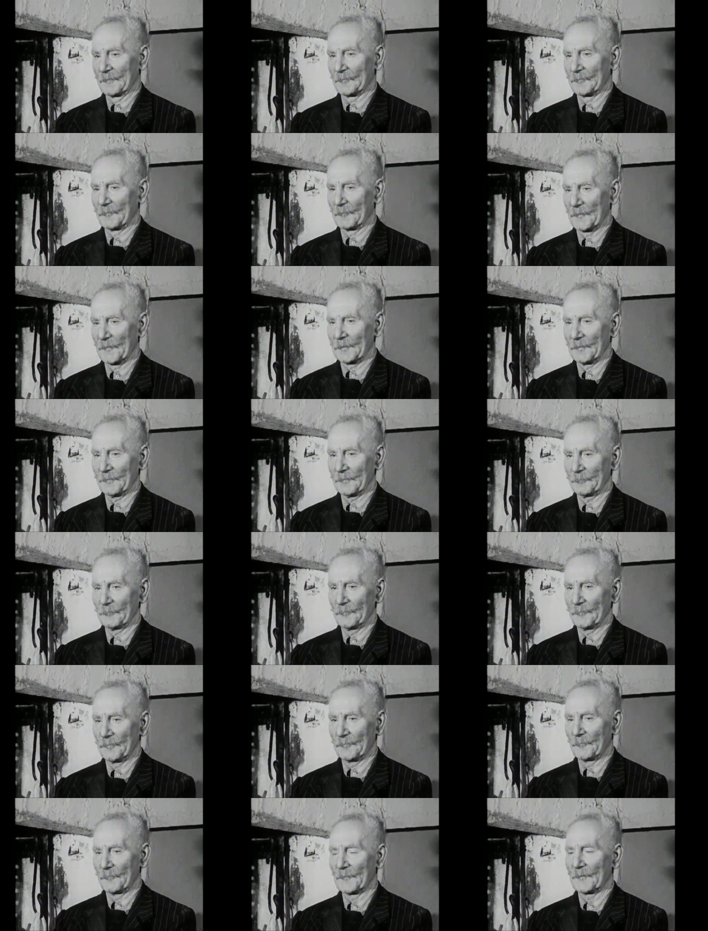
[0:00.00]
The very,
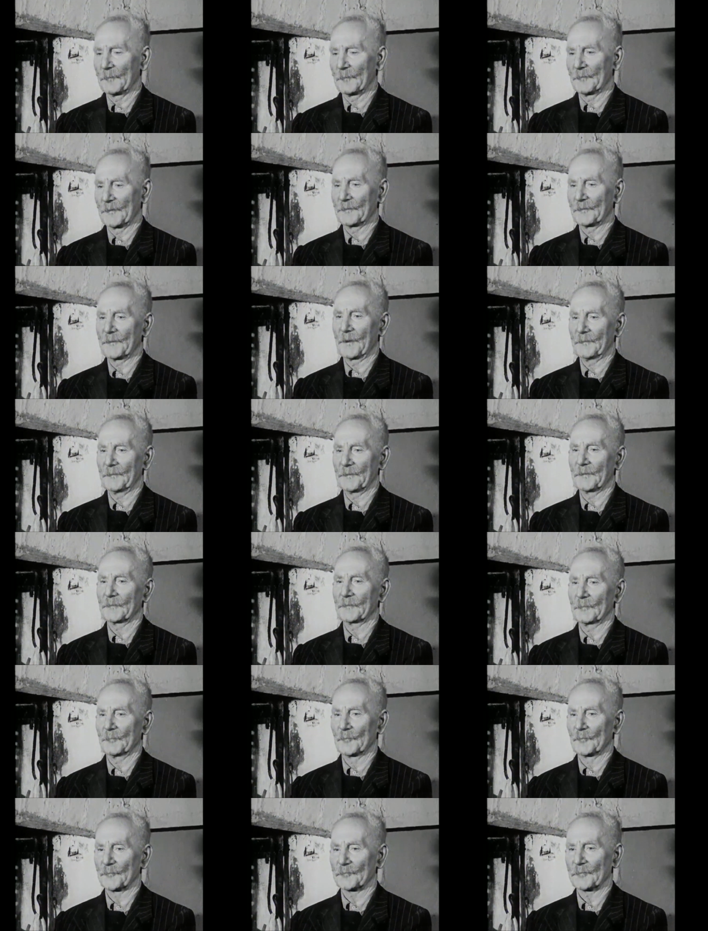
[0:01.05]
the very minute I hear the
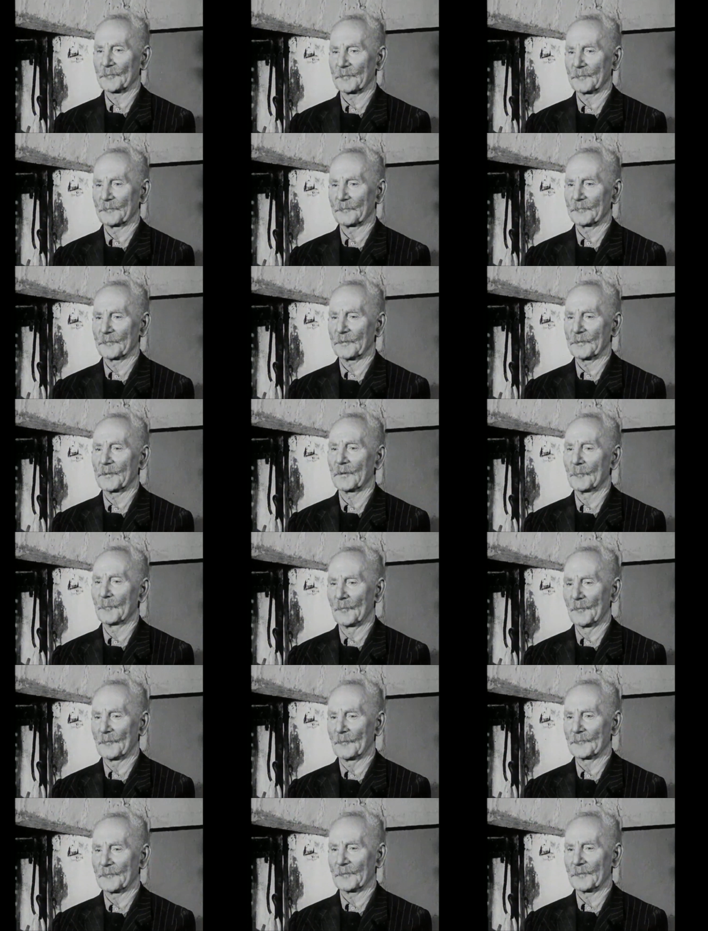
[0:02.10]
music, thinking of
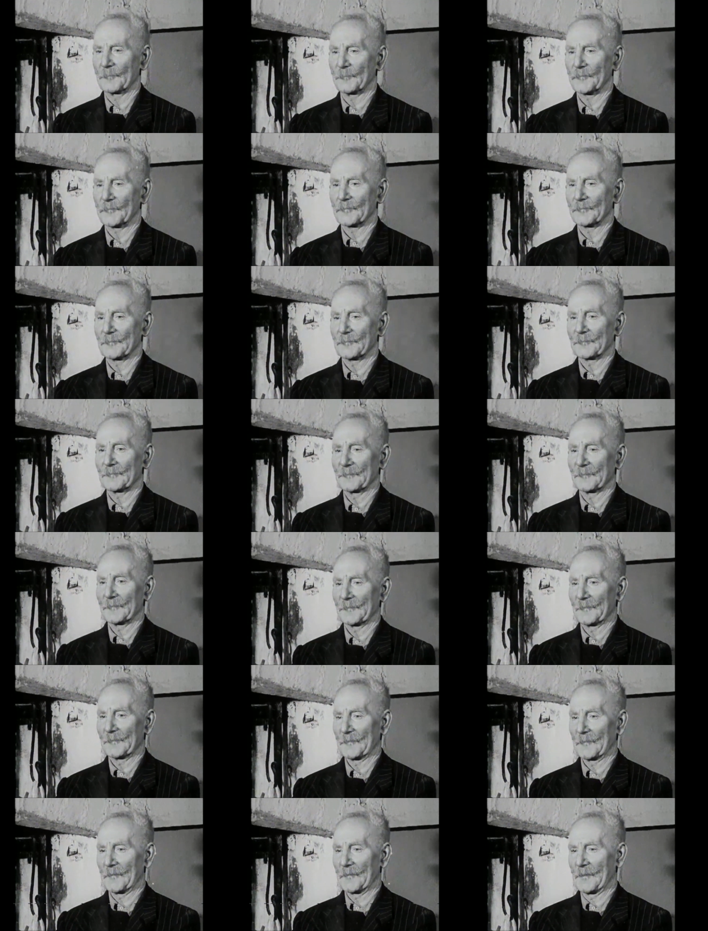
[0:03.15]
all times.
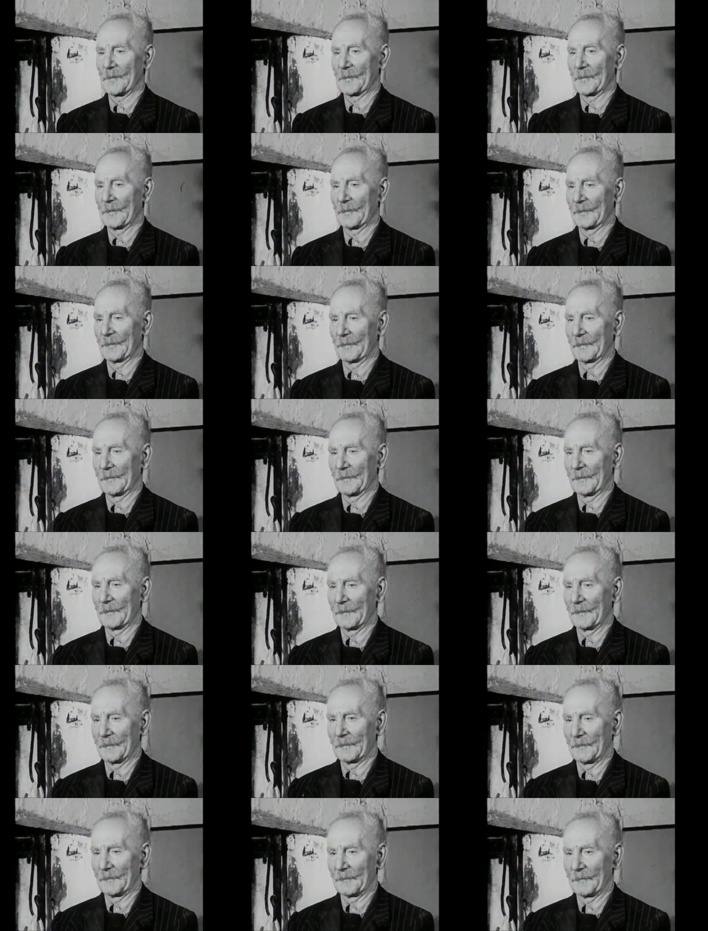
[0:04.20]
Do you
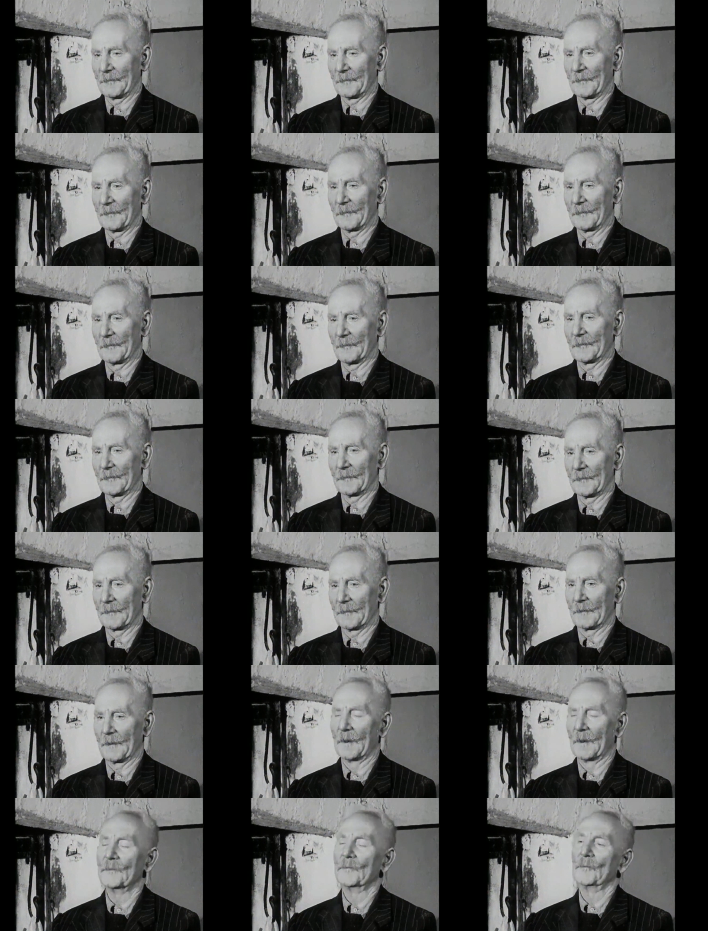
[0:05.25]
actually play yourself?
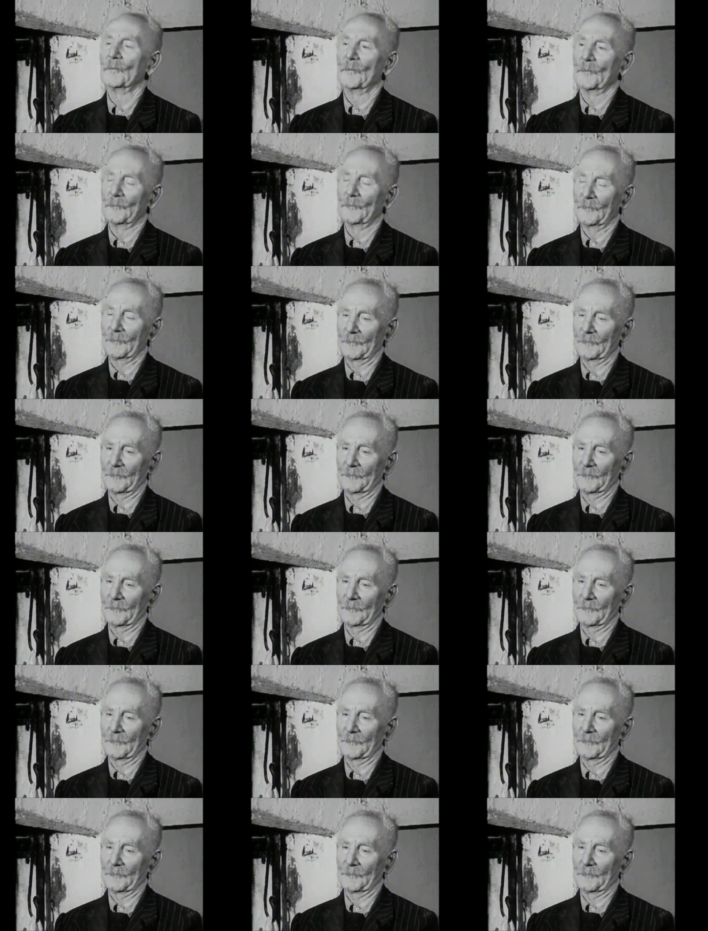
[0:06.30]
I do.